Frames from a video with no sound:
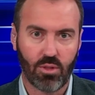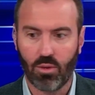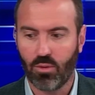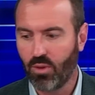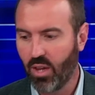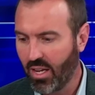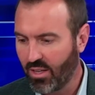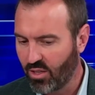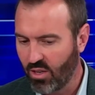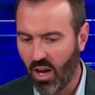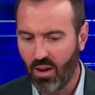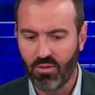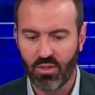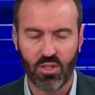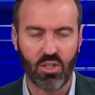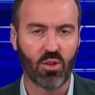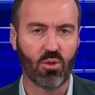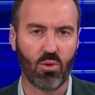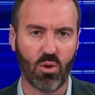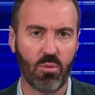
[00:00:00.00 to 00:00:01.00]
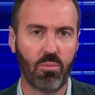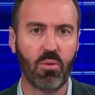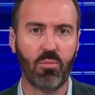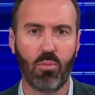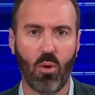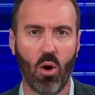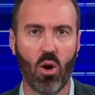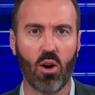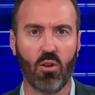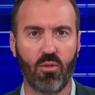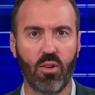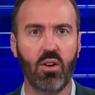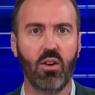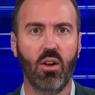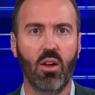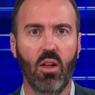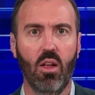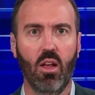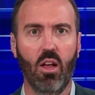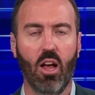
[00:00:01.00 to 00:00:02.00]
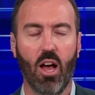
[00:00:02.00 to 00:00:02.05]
So that's obviously going to be part of it.